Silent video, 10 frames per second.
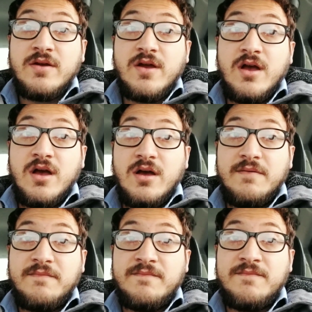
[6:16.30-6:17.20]

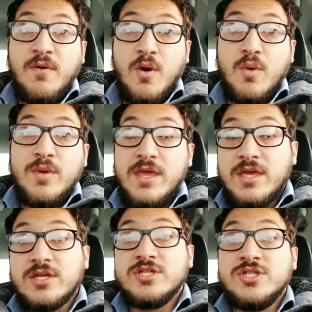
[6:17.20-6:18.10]
for a
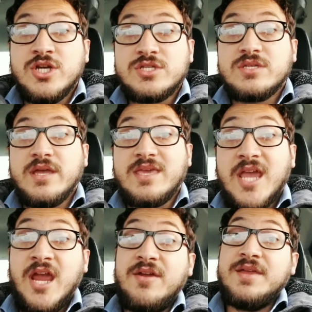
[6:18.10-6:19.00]
week, just like
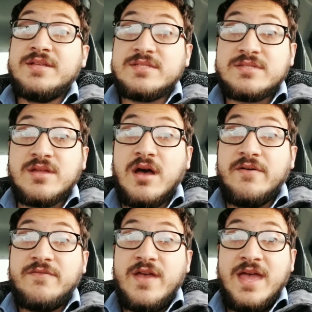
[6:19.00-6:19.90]
carrying
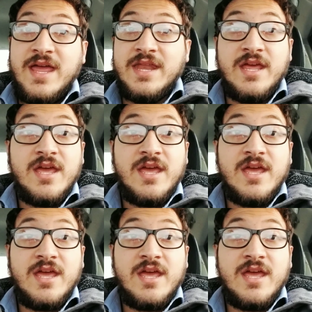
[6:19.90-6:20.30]
stuff, and